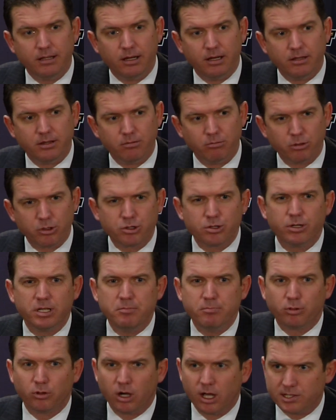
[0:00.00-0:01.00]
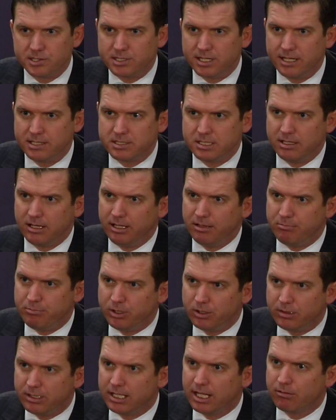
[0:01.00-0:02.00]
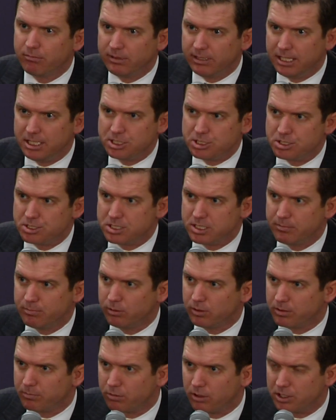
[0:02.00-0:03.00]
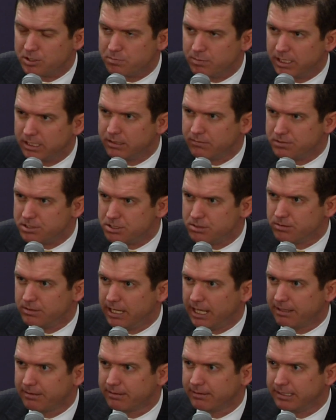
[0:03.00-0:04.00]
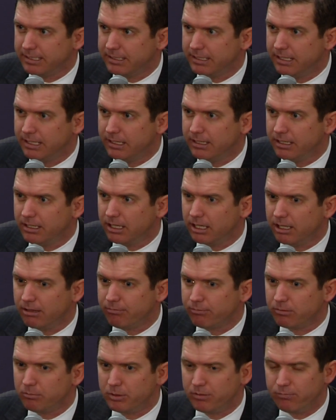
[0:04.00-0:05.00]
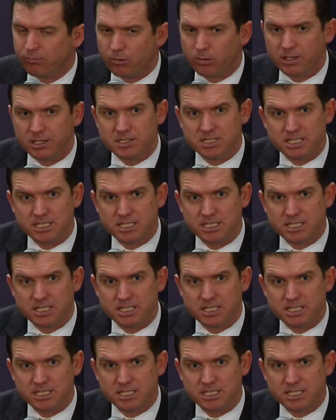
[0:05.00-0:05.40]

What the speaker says: the recruiting process and building that relationship with a prospective student athlete from before they